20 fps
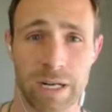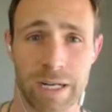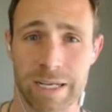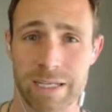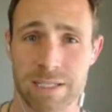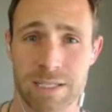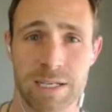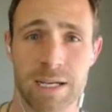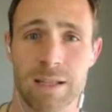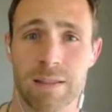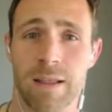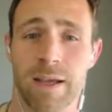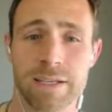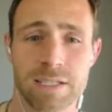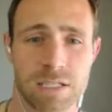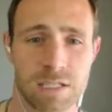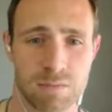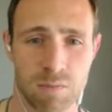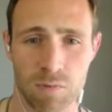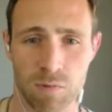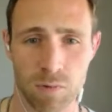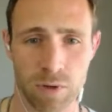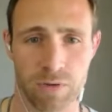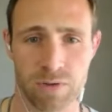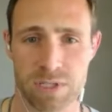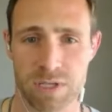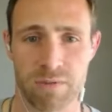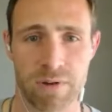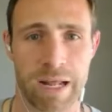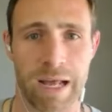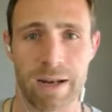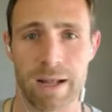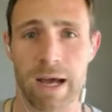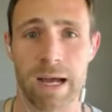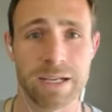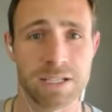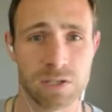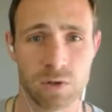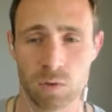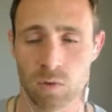I guess he got licensed before he was even out of
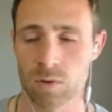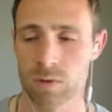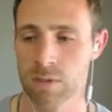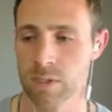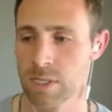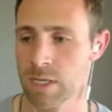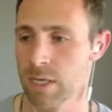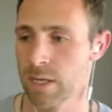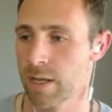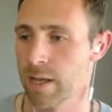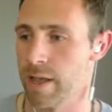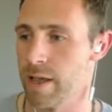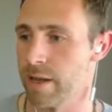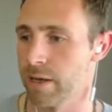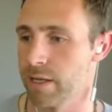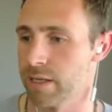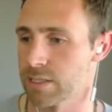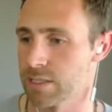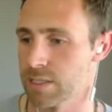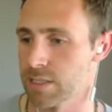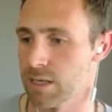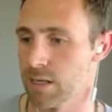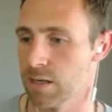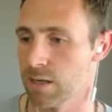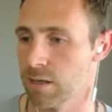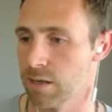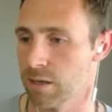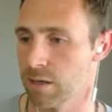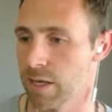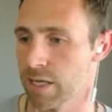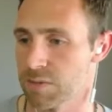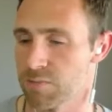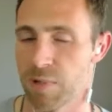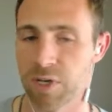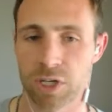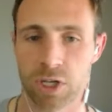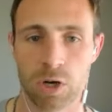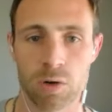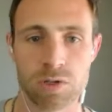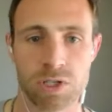high school, and has uh, has
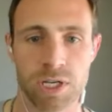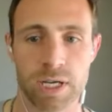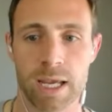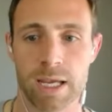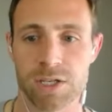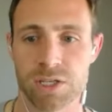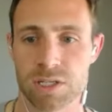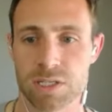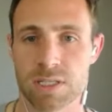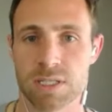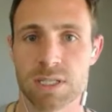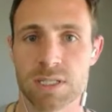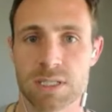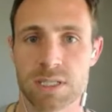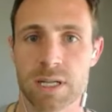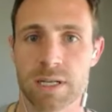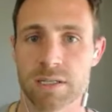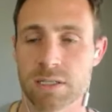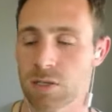been coaching agents since then.